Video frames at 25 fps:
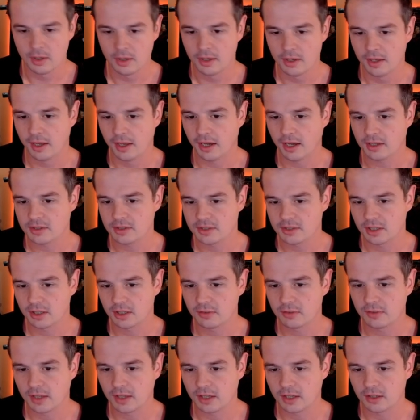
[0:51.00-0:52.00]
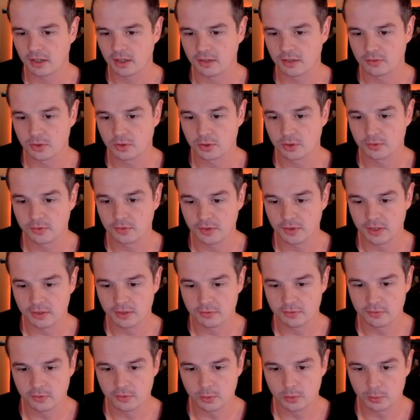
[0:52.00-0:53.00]
Outside of that, I've gone for the
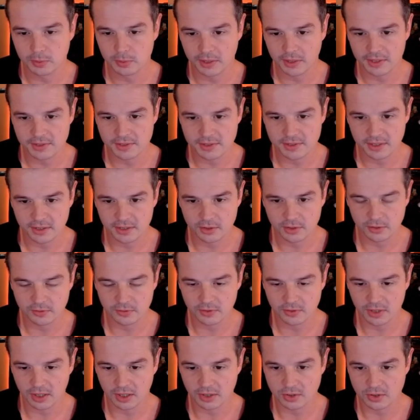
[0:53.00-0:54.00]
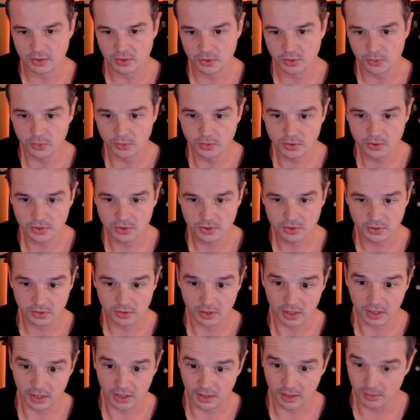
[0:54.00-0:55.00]
full play set of Cartouche,
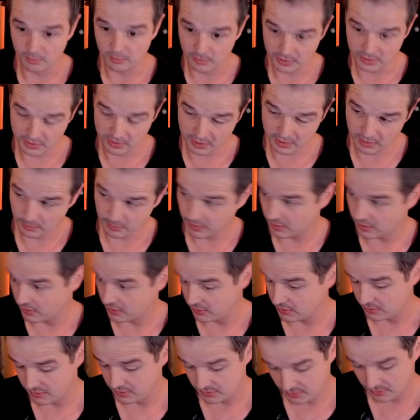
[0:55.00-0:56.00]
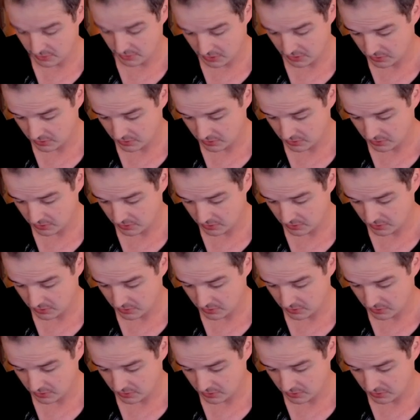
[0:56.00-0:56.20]
mostly because